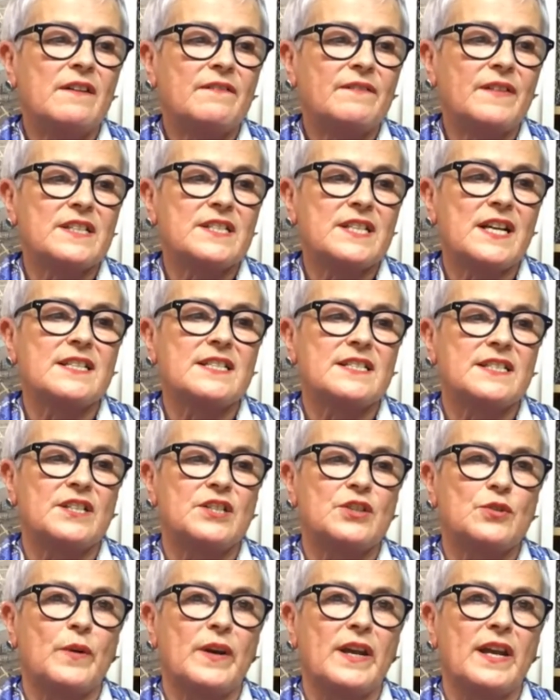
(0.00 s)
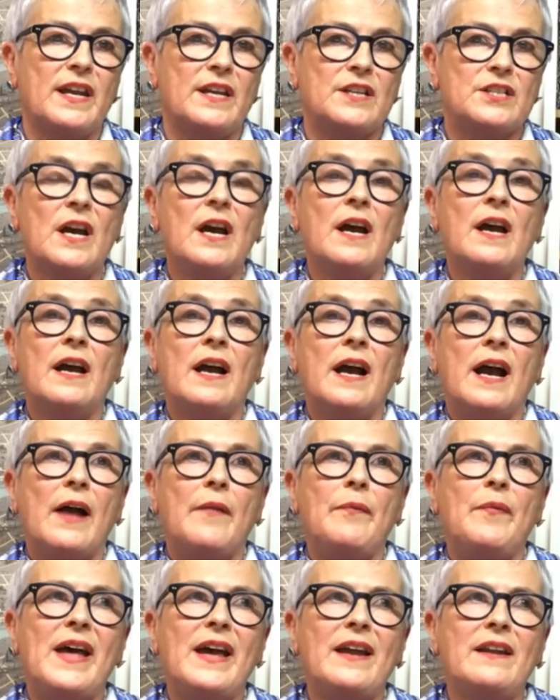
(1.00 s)
fantastic Tweed.
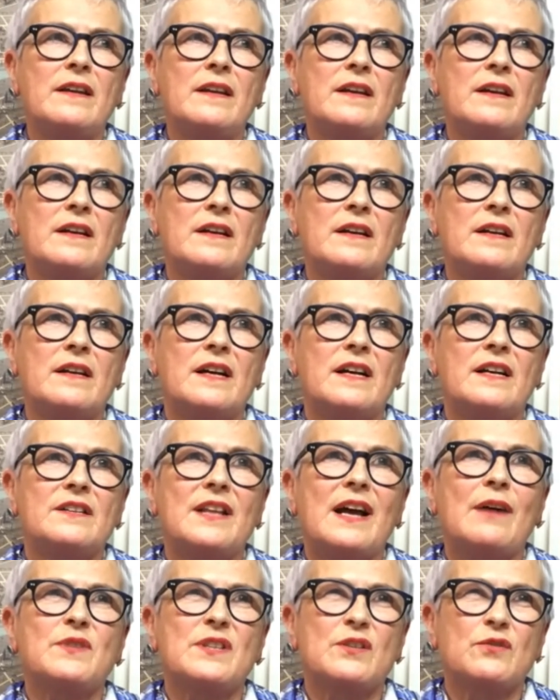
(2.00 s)
And then that